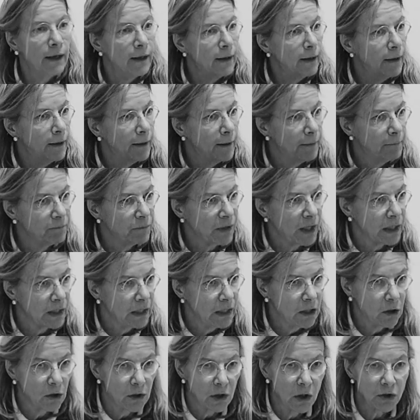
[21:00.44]
an
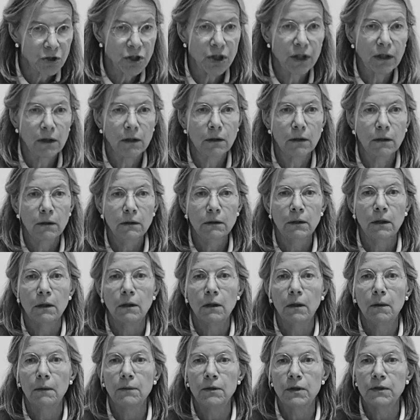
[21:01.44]
ecological
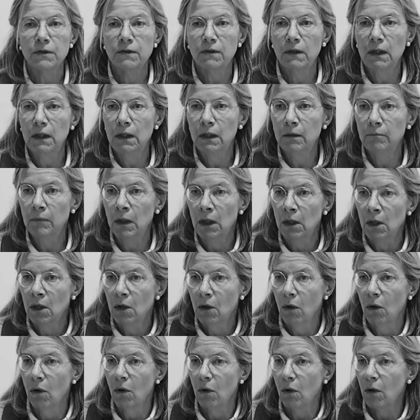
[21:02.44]
theme
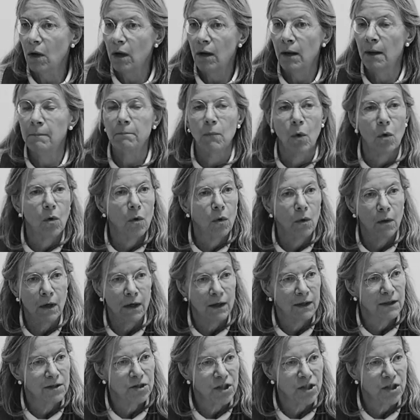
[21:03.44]
or a more